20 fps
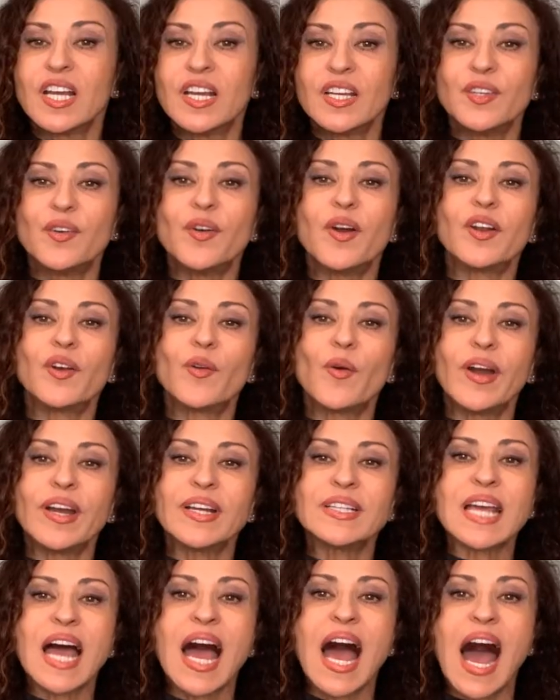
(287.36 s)
you are
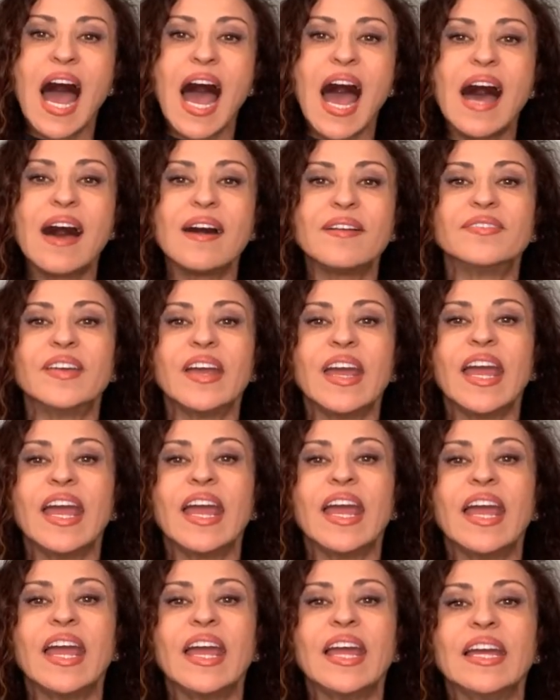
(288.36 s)
going to have
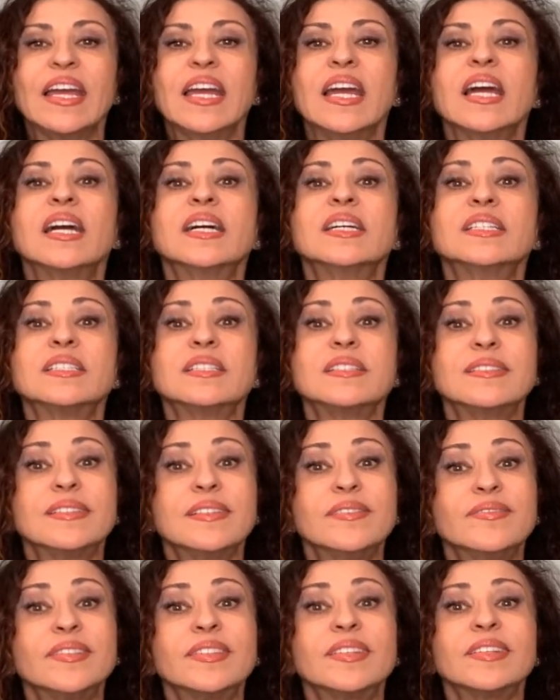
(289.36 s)
a
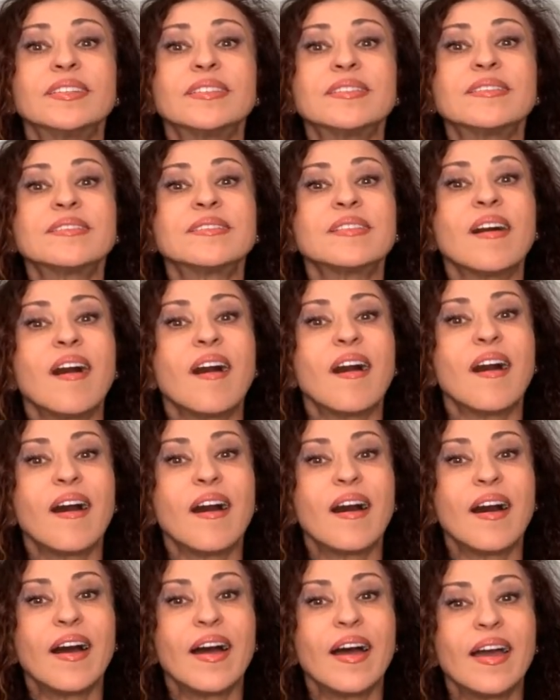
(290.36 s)
difficult
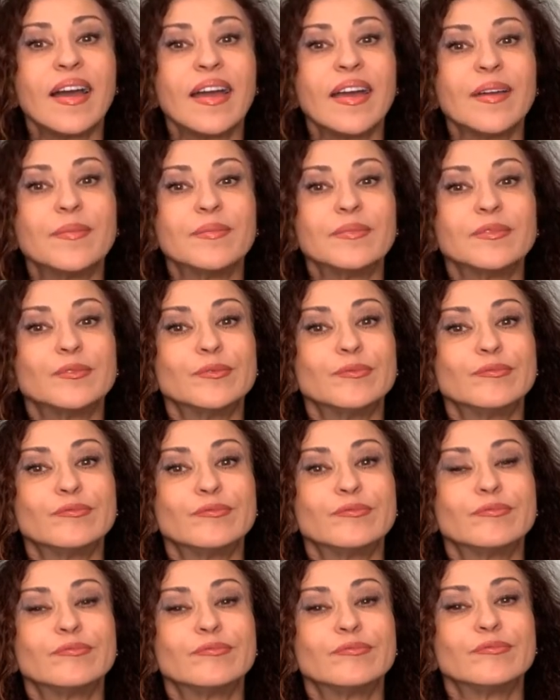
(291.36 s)
time
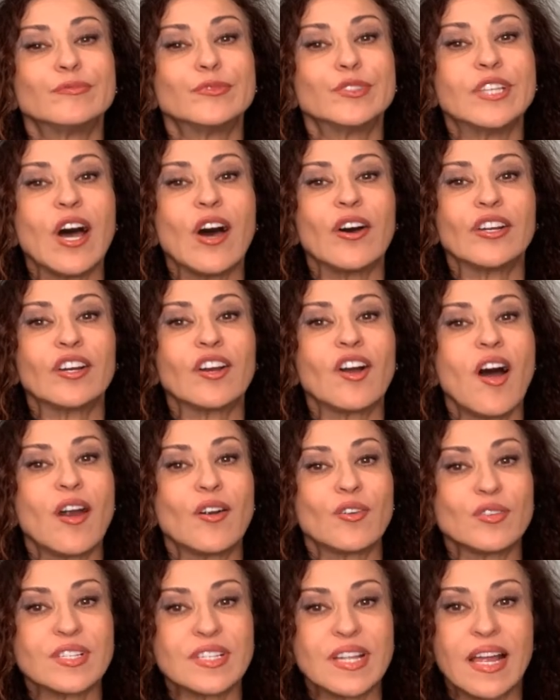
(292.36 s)
without a
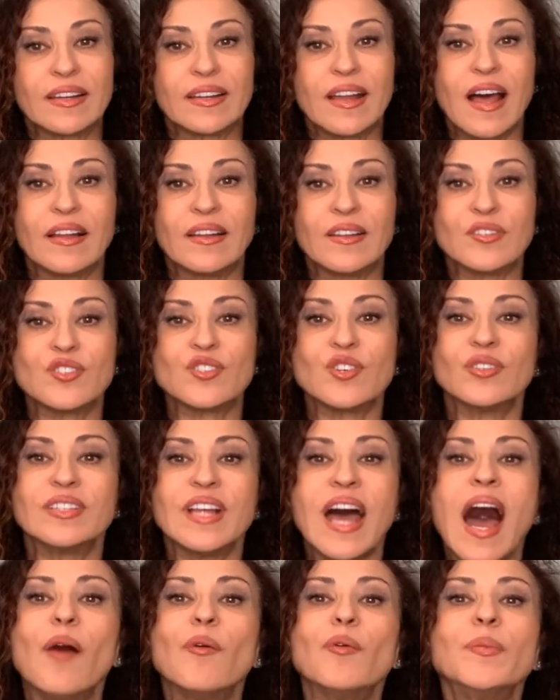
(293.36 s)
car in Staten Island. So,
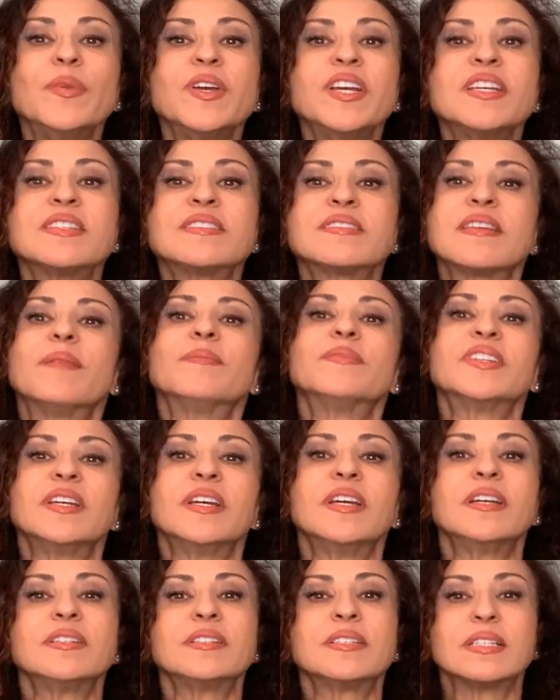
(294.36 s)
that would be
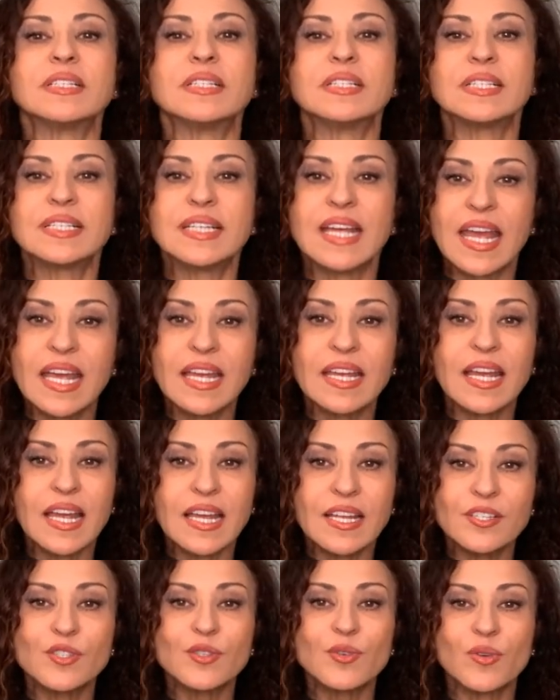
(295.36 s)
something to take
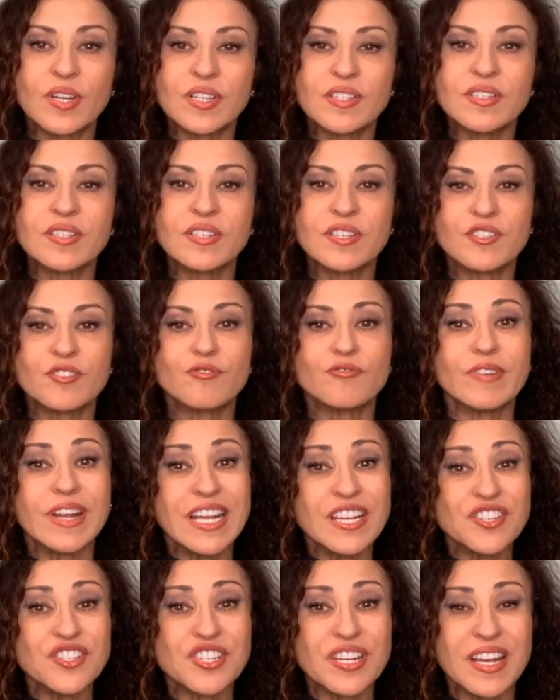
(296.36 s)
into
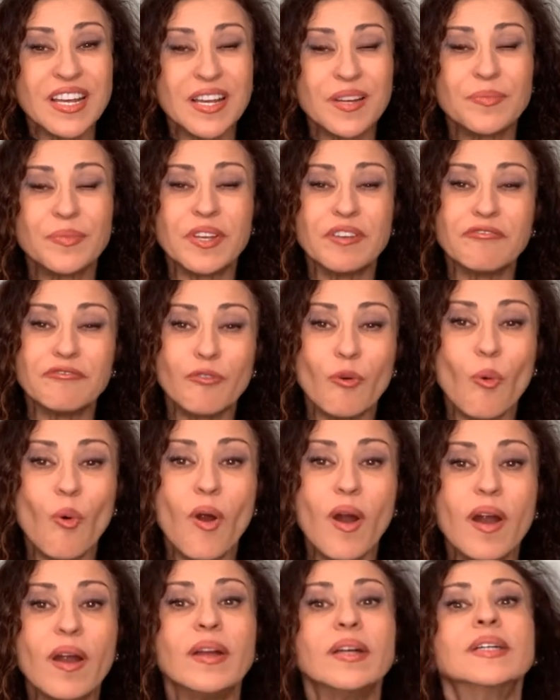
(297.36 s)
consideration
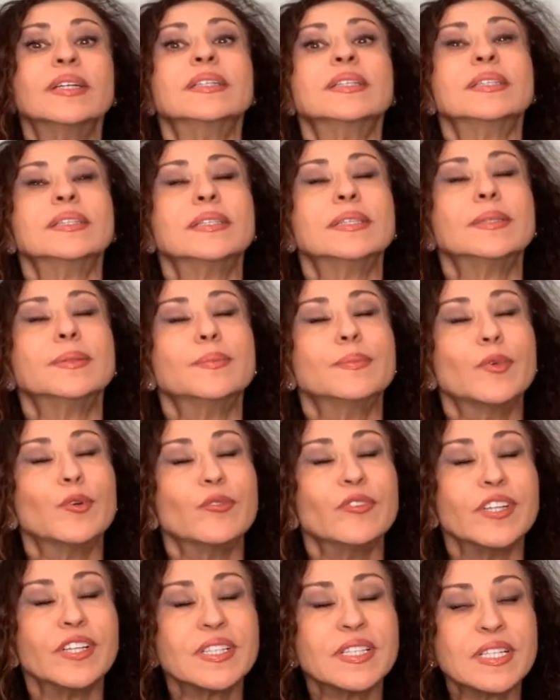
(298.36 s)
before
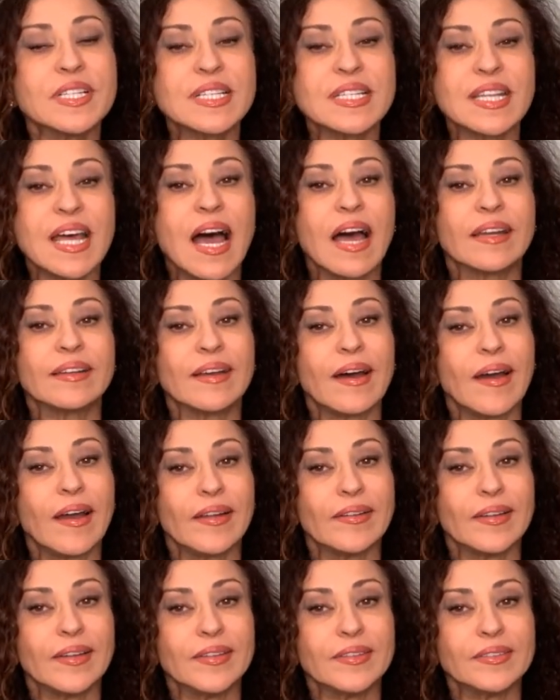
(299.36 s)
moving to Staten
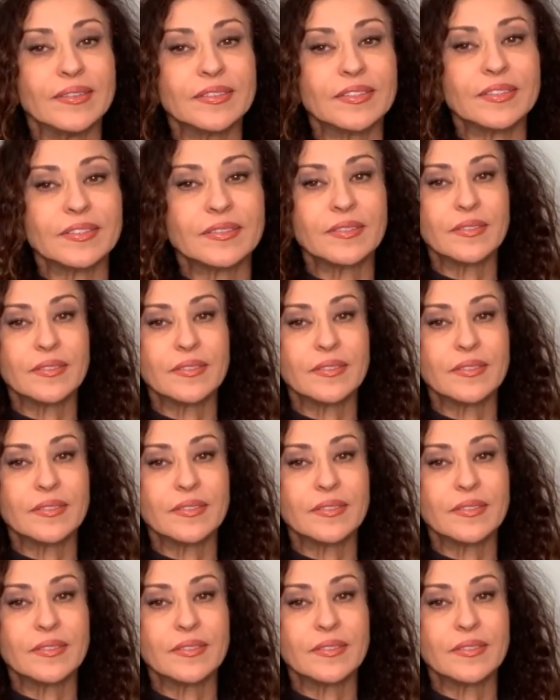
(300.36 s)
Island.